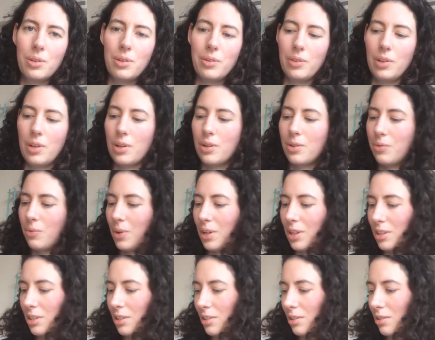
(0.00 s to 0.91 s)
when
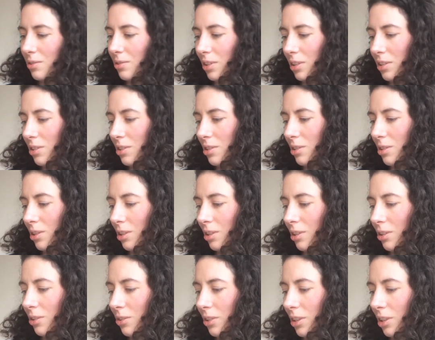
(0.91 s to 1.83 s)
it's reached a
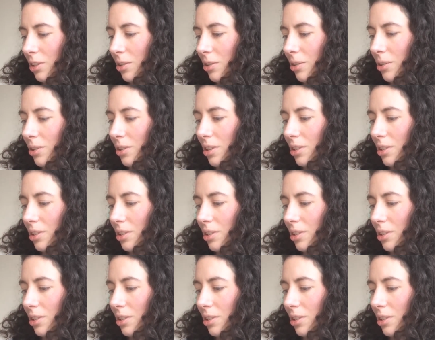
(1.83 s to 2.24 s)
certain threshold,